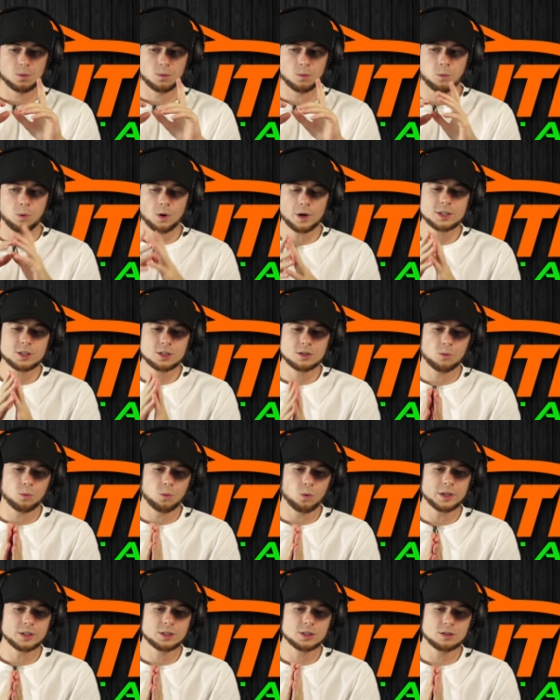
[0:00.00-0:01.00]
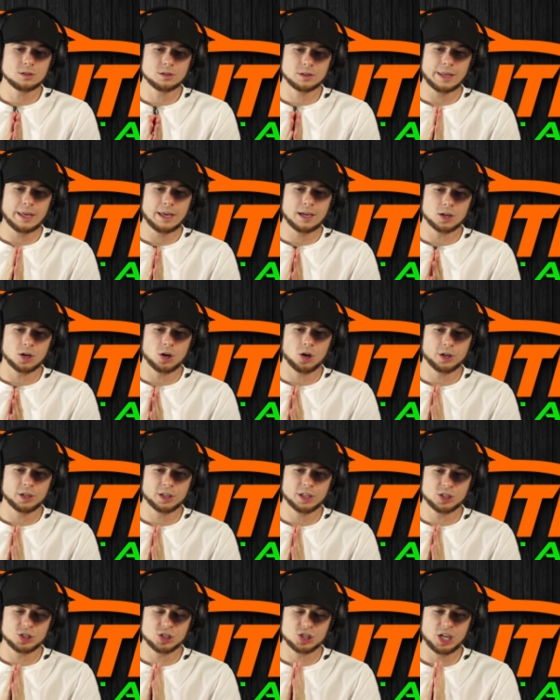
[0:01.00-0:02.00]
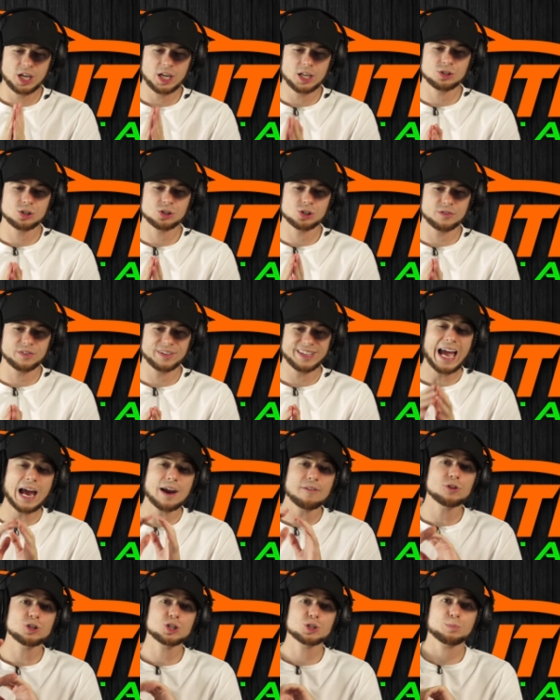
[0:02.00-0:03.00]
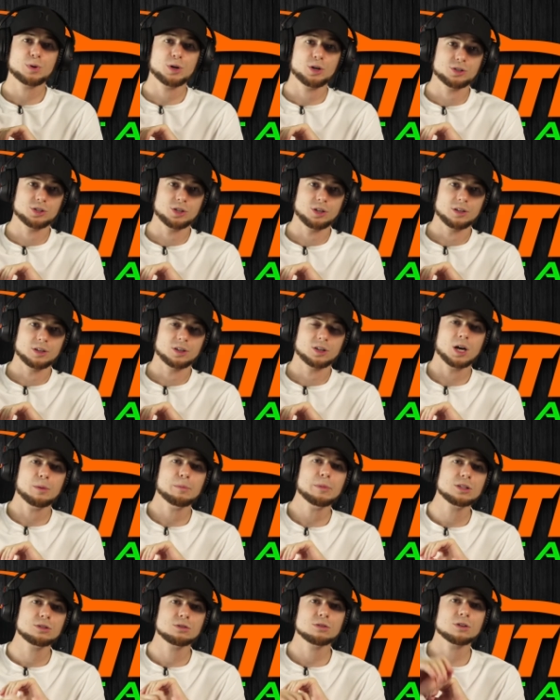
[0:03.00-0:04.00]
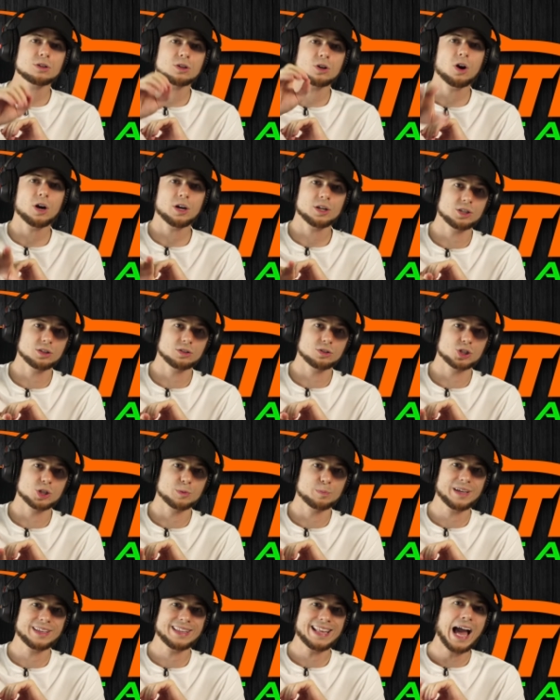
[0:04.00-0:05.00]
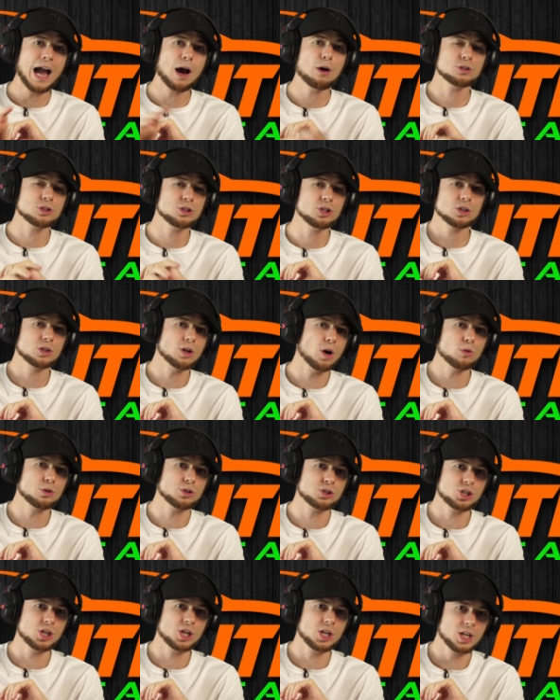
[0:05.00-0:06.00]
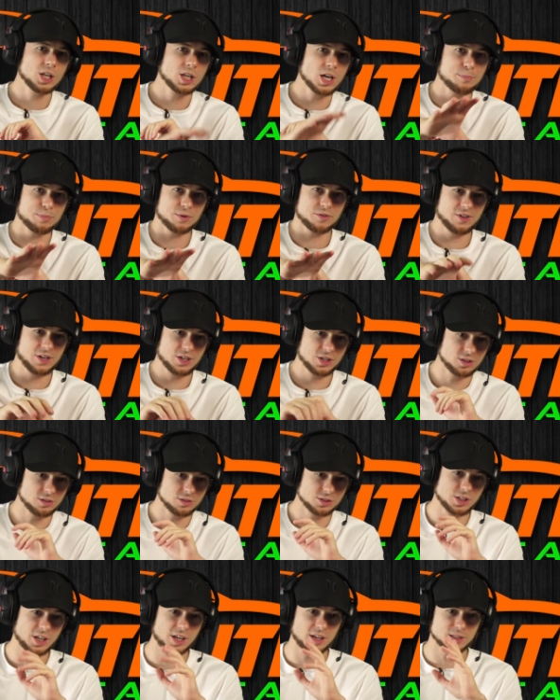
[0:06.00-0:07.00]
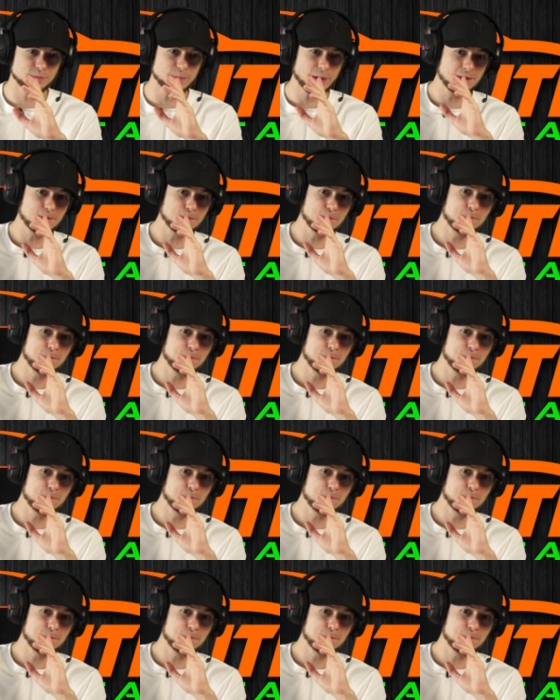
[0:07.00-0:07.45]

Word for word: what do you, what do you think are the chances of an average person coming to a car dealership and out negotiating a professional salesman?